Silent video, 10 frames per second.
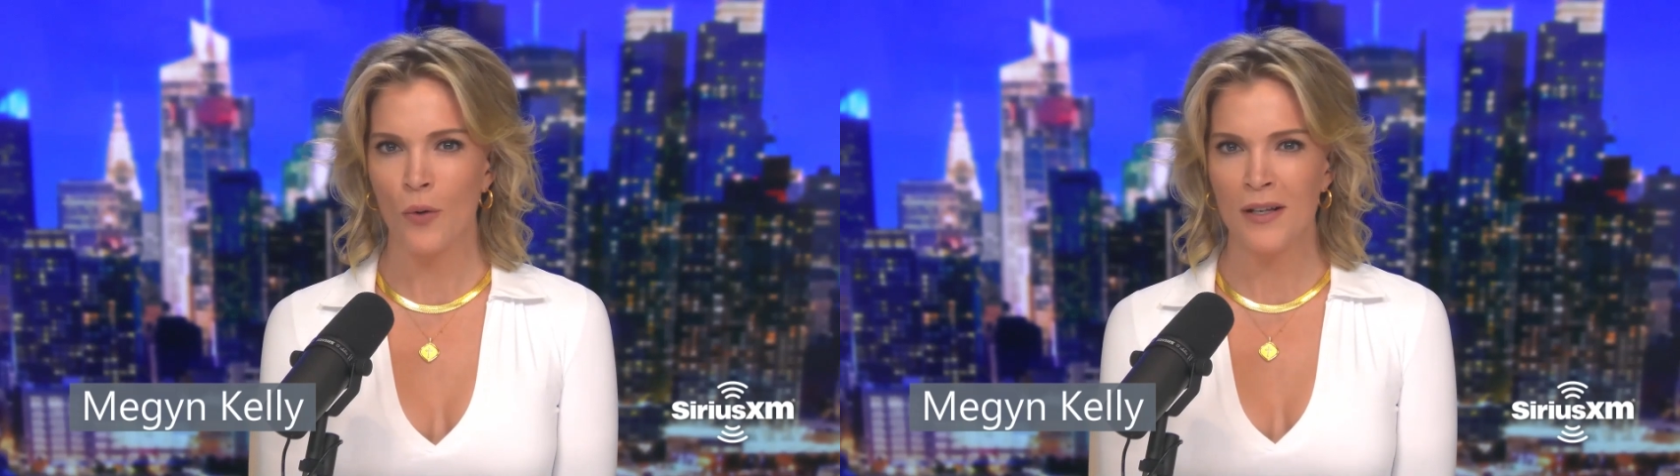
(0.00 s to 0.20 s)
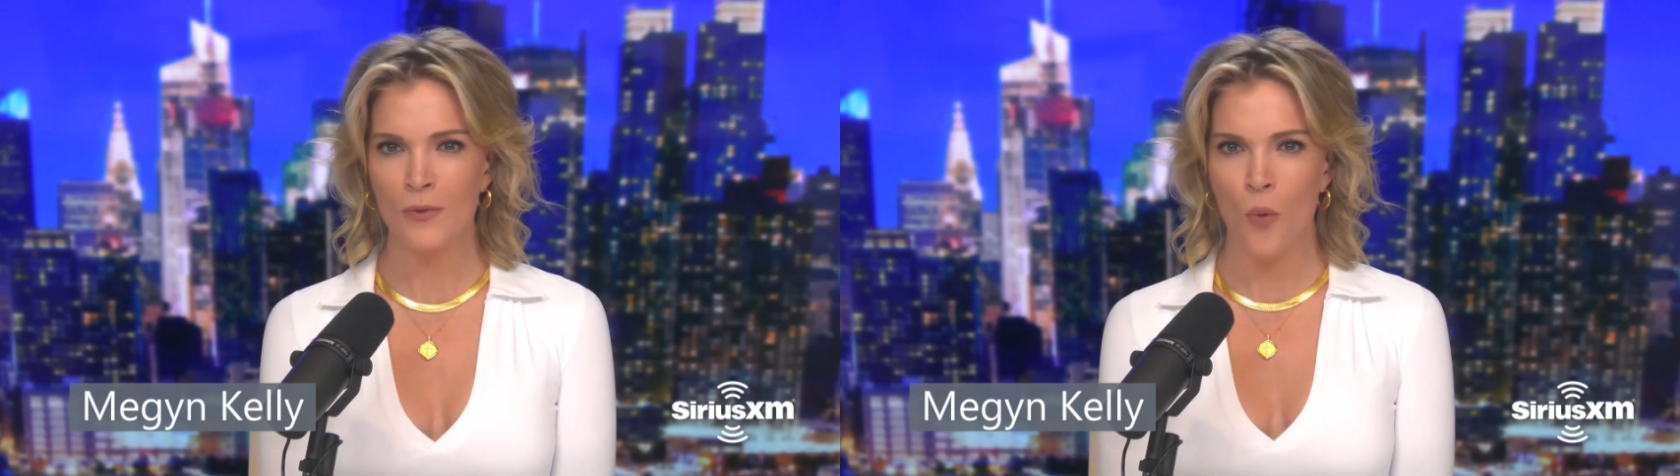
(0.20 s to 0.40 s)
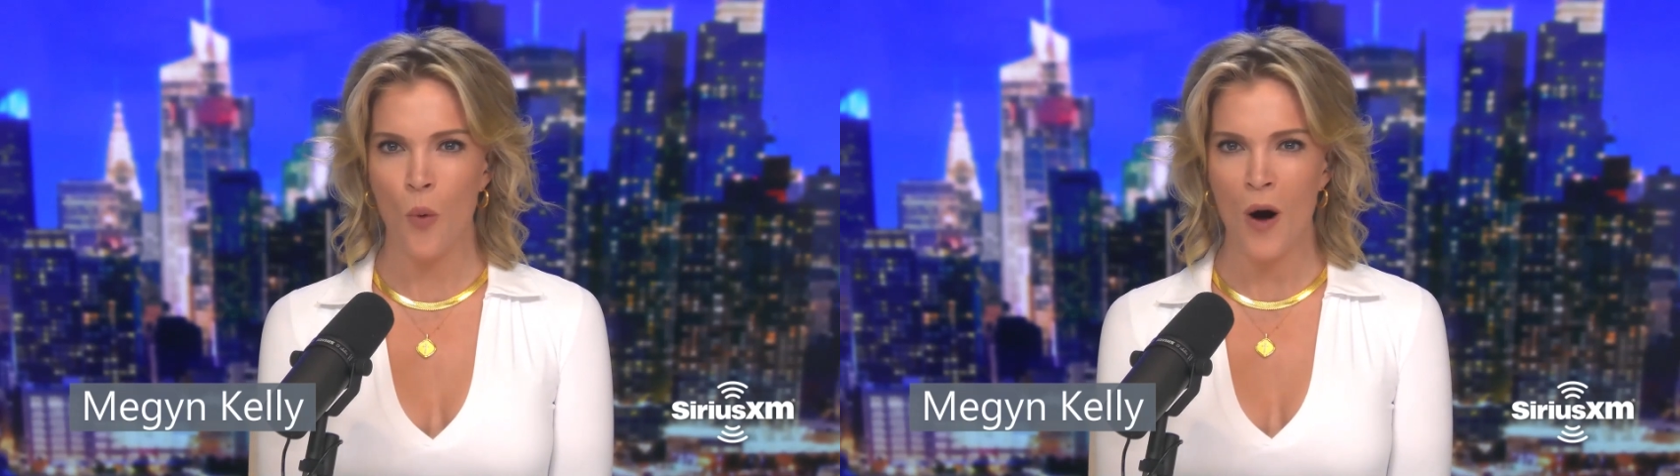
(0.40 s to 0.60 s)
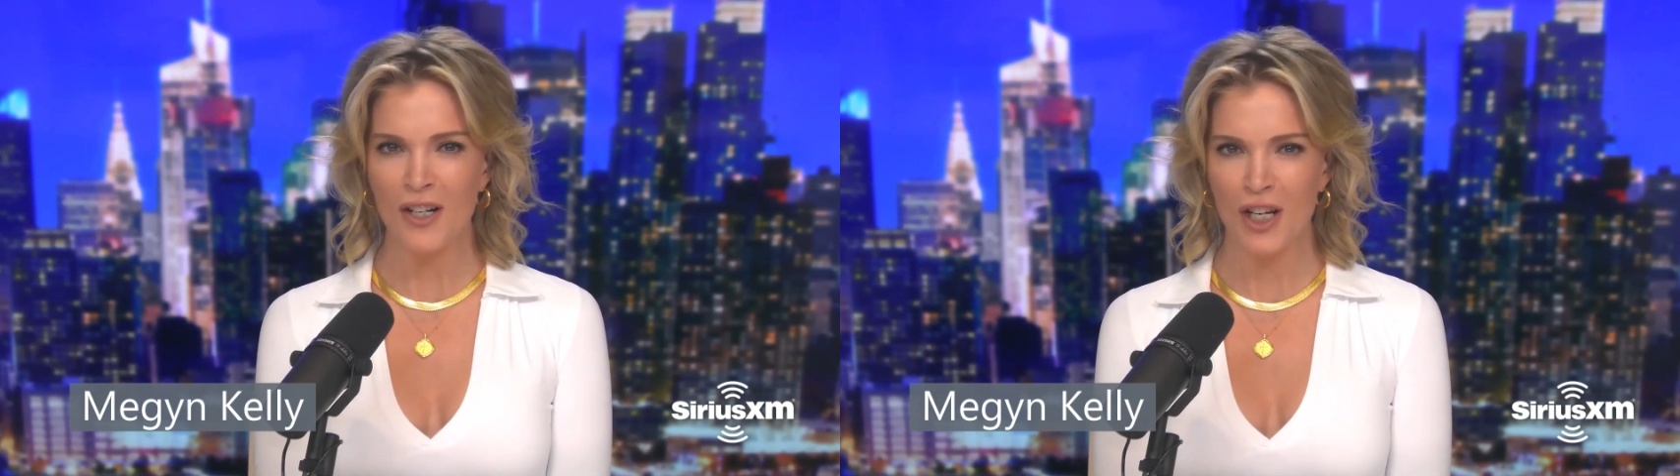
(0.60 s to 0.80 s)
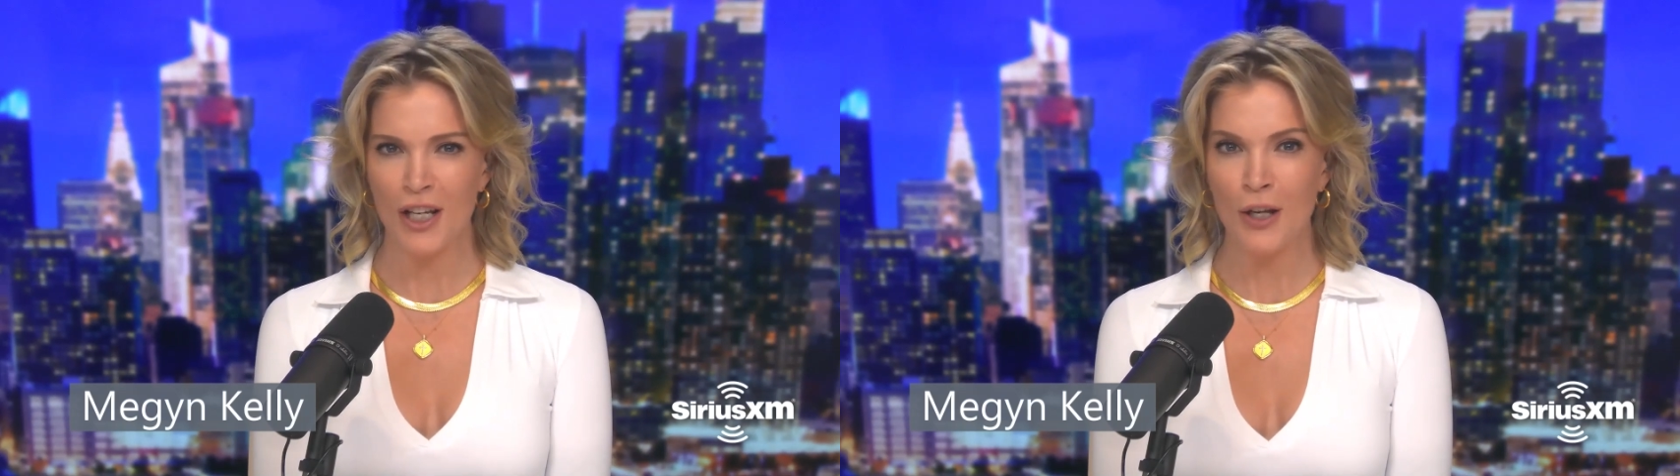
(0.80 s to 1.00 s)
always
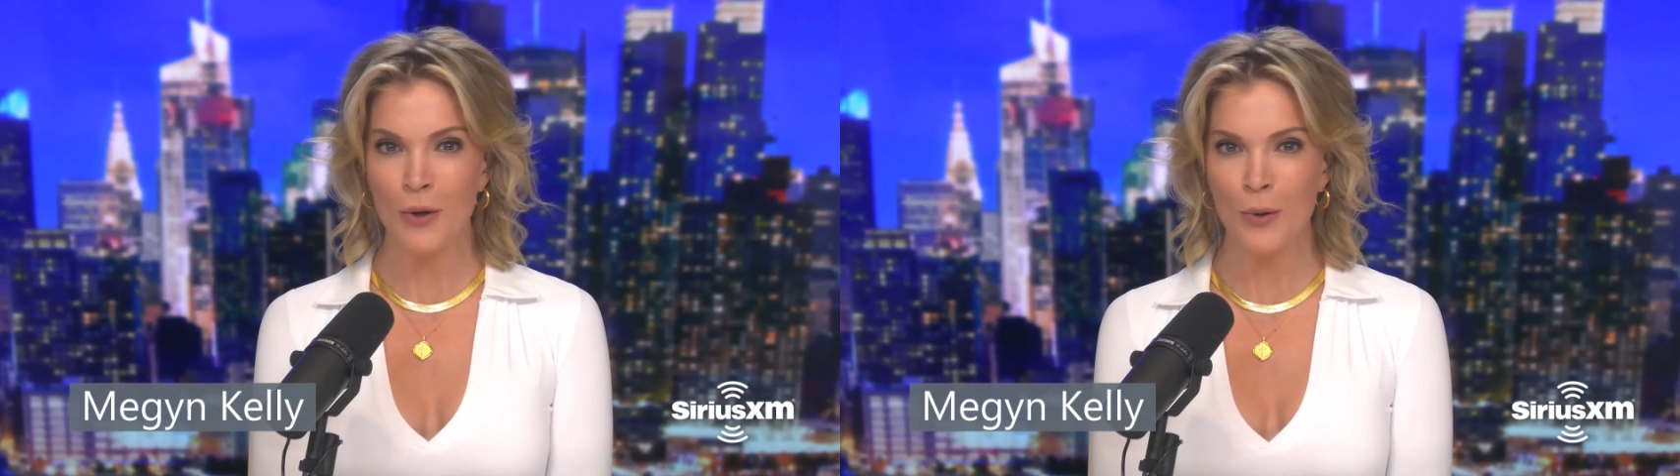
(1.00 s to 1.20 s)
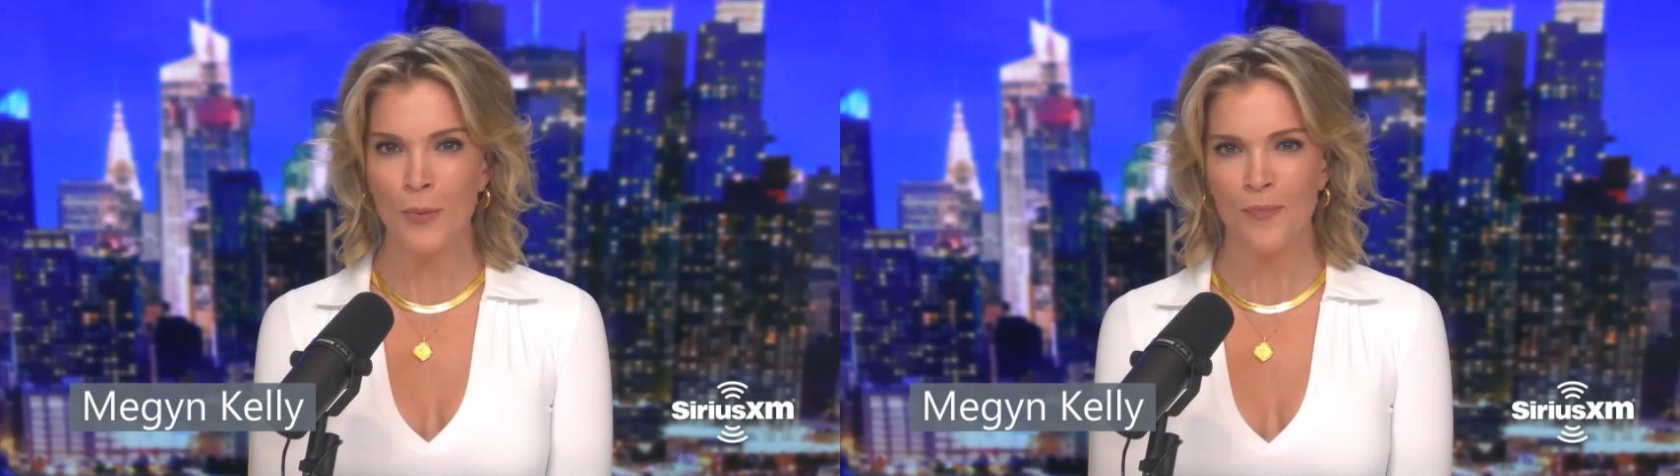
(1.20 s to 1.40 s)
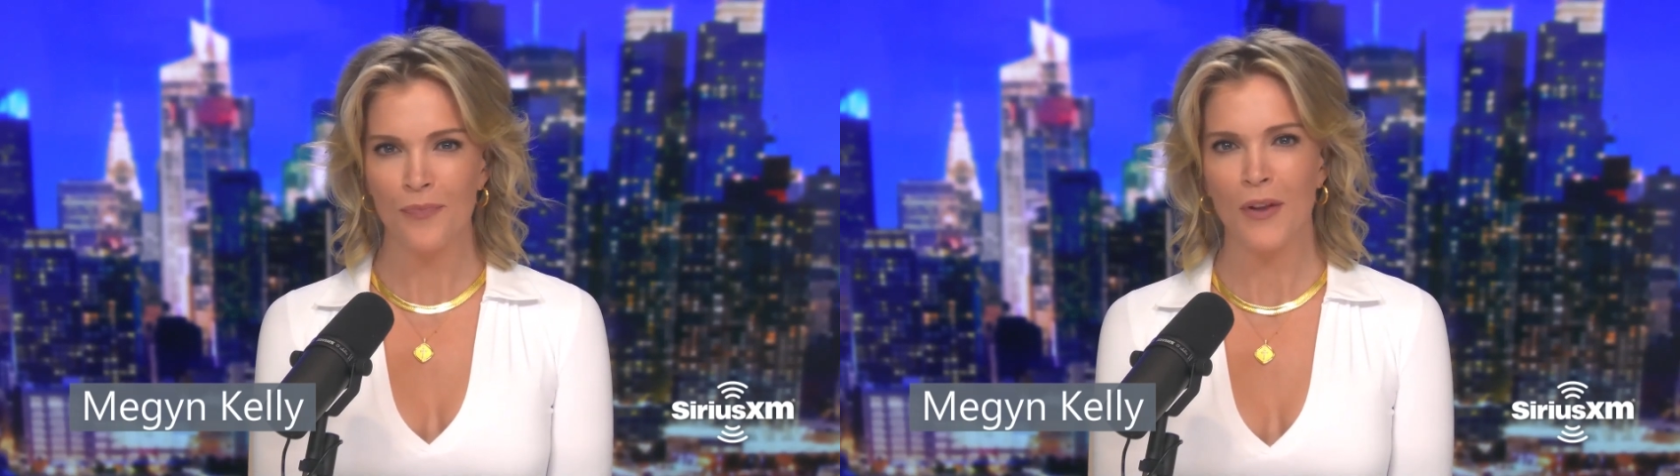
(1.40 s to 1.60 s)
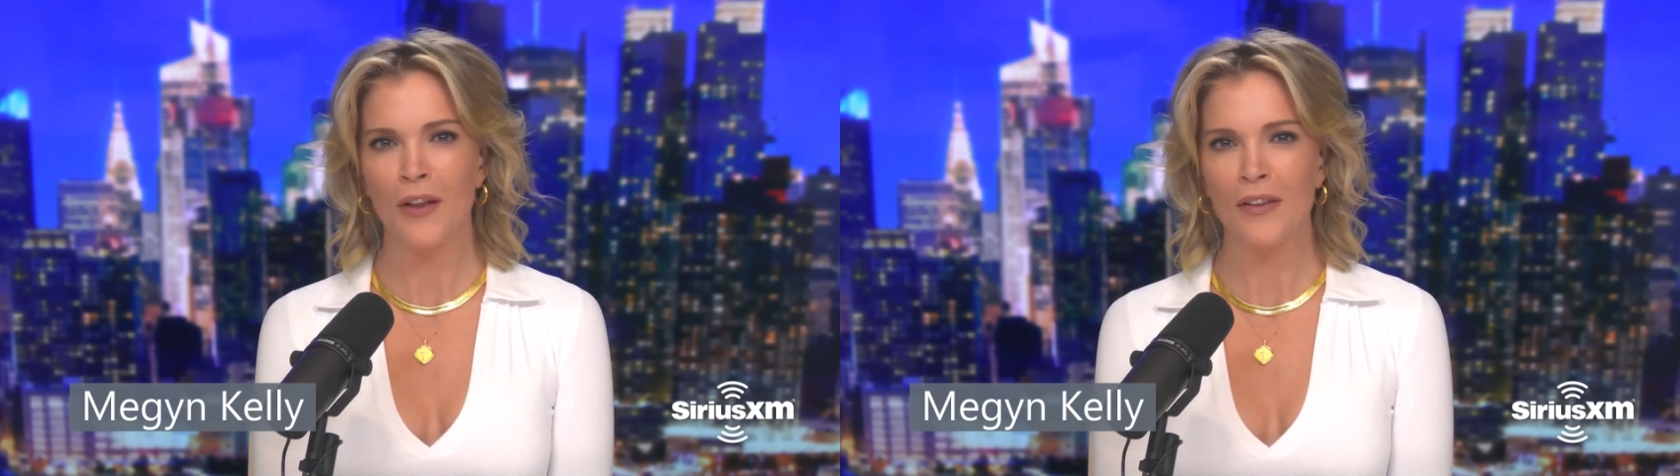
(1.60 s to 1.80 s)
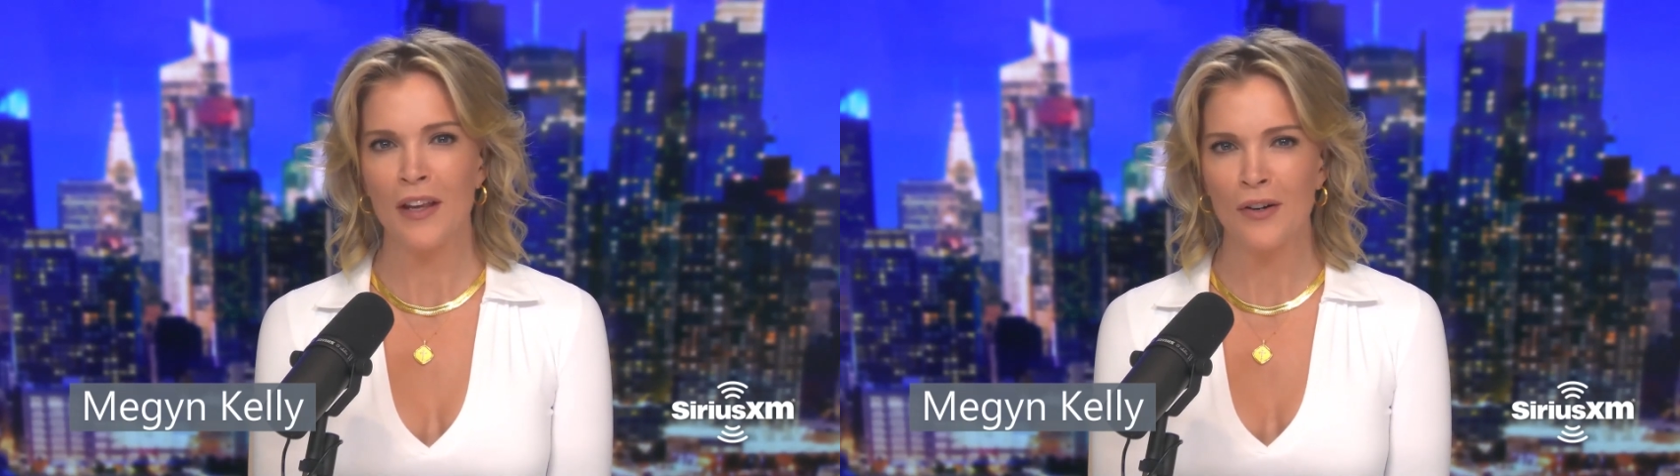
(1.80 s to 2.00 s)
watching you
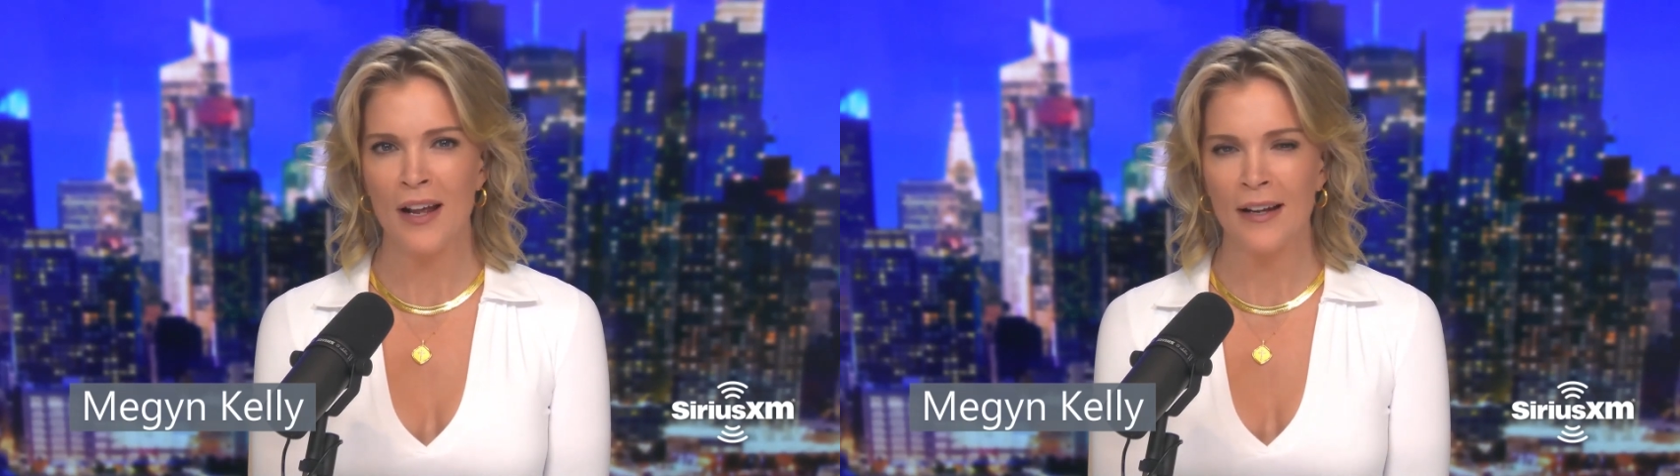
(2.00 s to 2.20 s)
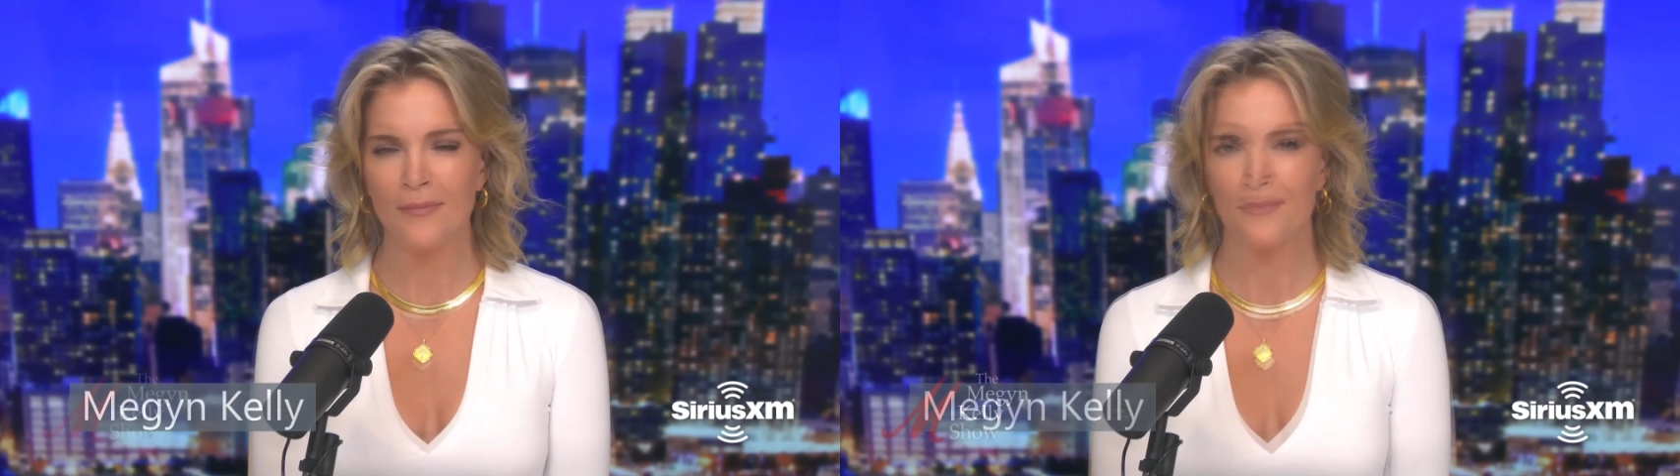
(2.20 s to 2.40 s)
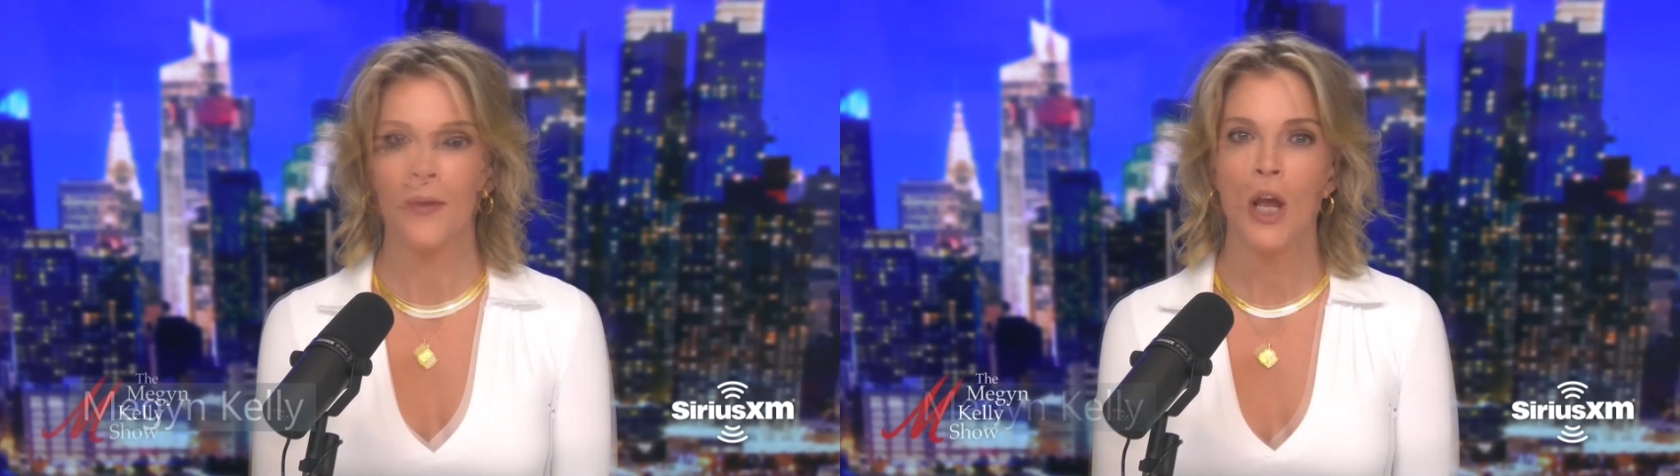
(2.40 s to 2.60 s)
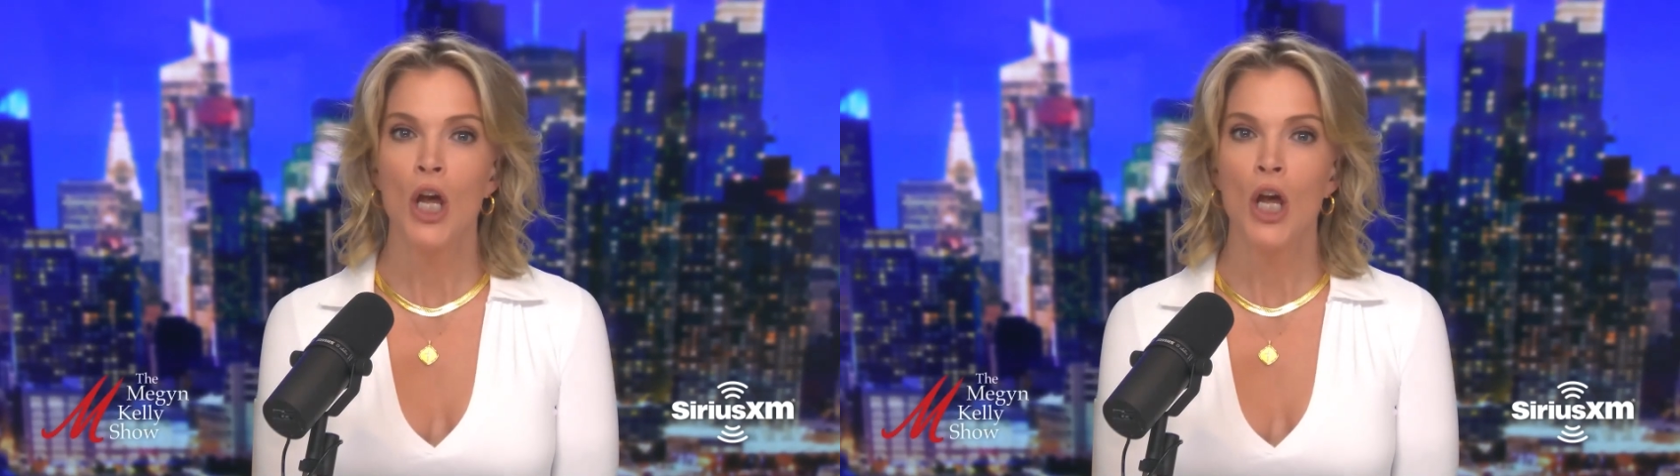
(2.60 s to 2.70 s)
on the internet?